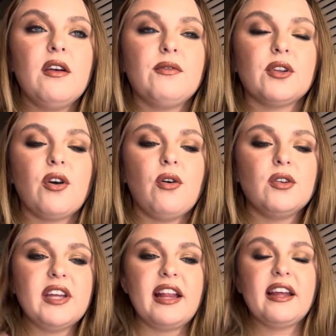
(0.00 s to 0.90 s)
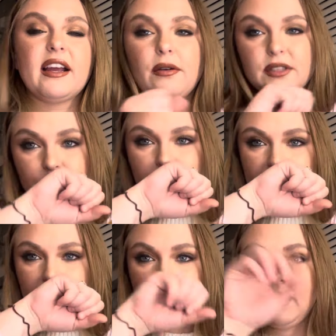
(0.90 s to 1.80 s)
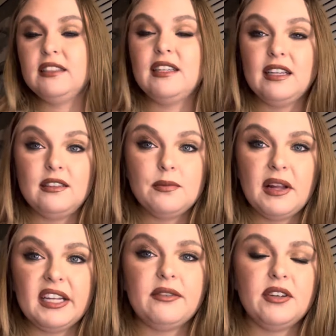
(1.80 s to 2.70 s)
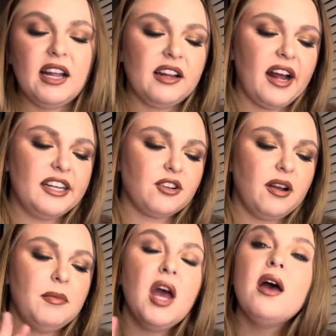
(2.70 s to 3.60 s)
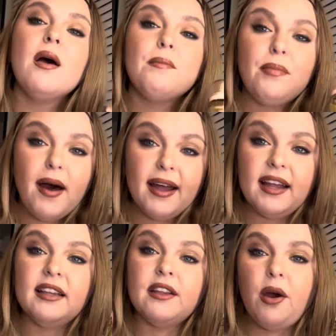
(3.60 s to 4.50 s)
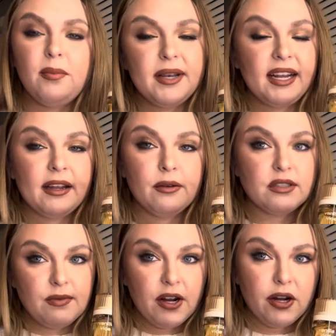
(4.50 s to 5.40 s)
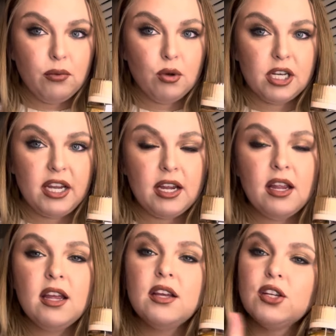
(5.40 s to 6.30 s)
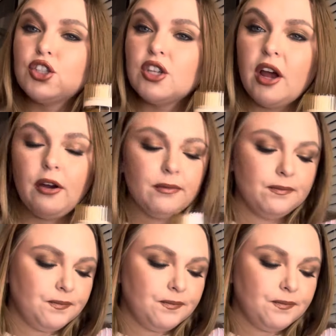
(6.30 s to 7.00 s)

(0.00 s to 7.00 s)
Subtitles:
for the whole day, like, I would smell it, and it did smell like vanilla ice cream. But in the opening, it was very woody. So,